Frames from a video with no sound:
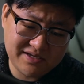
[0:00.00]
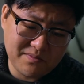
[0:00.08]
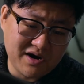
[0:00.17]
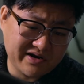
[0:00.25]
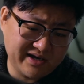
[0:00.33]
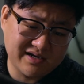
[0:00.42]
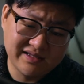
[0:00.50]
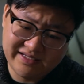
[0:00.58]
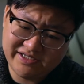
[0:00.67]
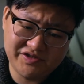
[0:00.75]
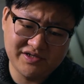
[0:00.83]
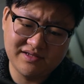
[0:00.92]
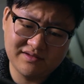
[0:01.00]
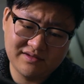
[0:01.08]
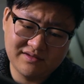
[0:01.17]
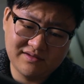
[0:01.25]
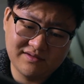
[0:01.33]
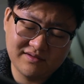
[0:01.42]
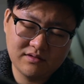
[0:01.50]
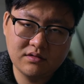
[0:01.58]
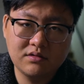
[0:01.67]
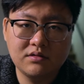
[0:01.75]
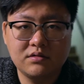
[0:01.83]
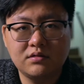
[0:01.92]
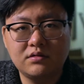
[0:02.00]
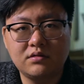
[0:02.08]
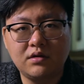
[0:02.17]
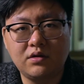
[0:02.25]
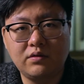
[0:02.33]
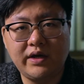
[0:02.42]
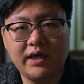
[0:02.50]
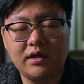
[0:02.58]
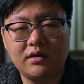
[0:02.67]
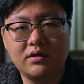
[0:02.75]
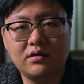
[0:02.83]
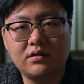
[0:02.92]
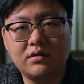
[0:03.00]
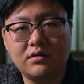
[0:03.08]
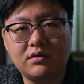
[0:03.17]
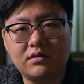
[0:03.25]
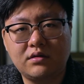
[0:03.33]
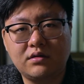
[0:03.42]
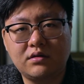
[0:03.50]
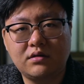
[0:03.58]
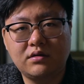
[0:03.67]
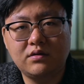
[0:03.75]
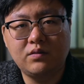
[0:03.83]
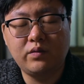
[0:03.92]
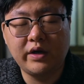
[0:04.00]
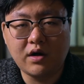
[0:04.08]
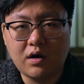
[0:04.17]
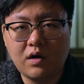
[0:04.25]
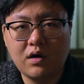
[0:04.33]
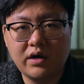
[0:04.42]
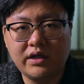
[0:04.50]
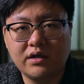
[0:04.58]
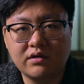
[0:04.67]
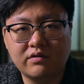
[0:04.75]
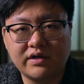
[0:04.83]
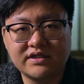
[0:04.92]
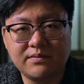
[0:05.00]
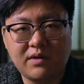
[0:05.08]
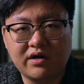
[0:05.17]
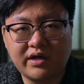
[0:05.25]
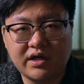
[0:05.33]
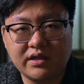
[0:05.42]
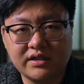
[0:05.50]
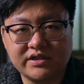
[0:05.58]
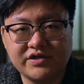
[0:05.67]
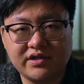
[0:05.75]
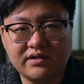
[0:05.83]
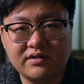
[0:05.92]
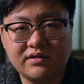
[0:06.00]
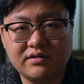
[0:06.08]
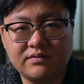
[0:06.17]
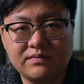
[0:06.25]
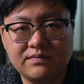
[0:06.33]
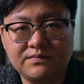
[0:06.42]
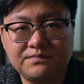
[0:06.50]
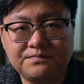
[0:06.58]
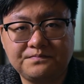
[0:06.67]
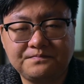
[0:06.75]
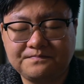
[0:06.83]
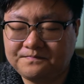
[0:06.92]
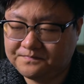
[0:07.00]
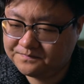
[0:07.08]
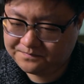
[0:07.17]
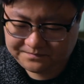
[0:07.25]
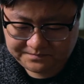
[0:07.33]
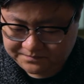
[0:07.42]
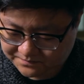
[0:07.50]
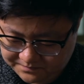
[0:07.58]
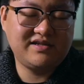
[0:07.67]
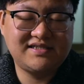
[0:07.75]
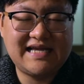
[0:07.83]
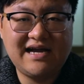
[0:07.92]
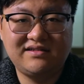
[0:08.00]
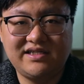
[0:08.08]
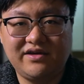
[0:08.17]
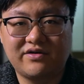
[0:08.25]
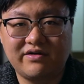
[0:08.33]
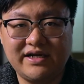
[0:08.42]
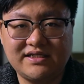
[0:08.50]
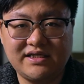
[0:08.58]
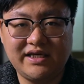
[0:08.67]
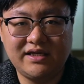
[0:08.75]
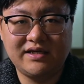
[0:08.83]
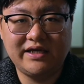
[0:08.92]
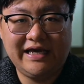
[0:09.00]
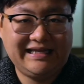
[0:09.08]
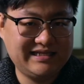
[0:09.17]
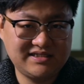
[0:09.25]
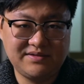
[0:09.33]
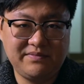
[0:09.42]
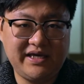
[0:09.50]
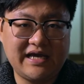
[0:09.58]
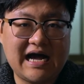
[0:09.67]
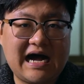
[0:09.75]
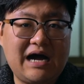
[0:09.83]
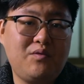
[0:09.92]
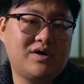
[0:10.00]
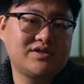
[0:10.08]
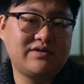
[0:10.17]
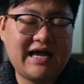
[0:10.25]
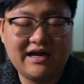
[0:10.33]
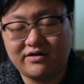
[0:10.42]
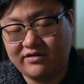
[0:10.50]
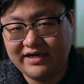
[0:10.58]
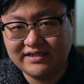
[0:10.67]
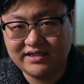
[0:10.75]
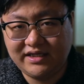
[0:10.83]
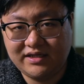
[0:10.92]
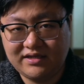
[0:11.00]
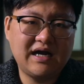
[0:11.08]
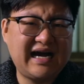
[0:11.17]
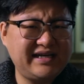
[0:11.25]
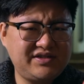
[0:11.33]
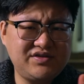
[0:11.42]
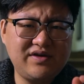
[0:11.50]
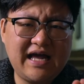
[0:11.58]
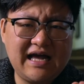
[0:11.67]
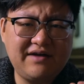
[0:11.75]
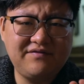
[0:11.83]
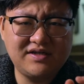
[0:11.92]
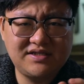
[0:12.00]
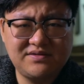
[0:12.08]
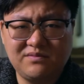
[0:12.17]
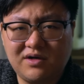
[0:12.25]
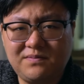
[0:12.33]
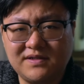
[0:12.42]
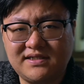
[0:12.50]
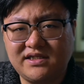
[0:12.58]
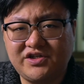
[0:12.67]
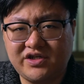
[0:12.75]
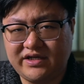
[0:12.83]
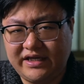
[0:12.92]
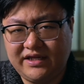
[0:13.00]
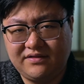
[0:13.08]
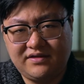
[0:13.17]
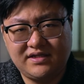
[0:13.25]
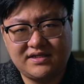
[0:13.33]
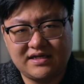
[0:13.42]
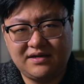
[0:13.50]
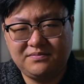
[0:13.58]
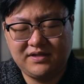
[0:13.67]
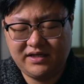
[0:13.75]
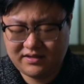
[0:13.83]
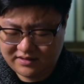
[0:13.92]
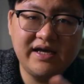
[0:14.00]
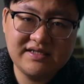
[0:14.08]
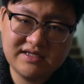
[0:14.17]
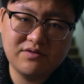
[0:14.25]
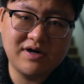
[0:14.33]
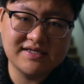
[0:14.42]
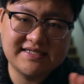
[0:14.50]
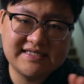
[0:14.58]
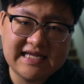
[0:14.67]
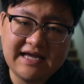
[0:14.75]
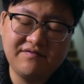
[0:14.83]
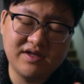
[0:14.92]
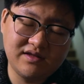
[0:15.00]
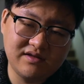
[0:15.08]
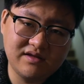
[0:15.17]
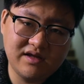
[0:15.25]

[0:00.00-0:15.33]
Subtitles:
market condition. Oh wait, we are in a crazy market condition. But the market is acting crazy. It doesn't mean I want to act crazy. I do have a small position in this company. It's around 7%